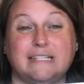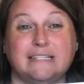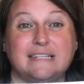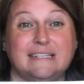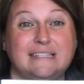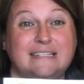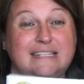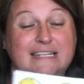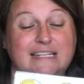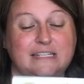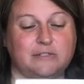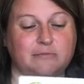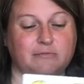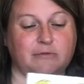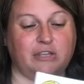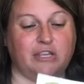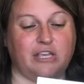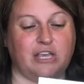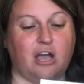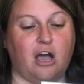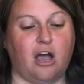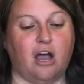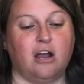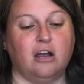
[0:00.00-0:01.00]
because these
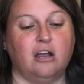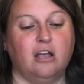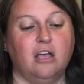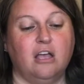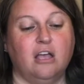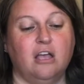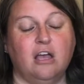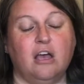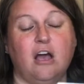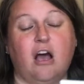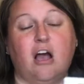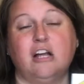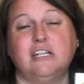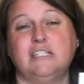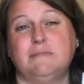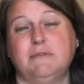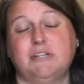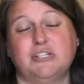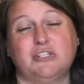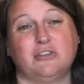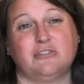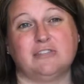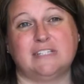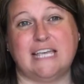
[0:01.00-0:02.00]
really are our
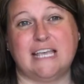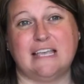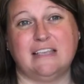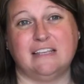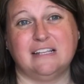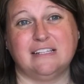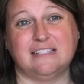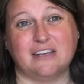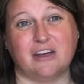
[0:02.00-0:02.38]
special talents.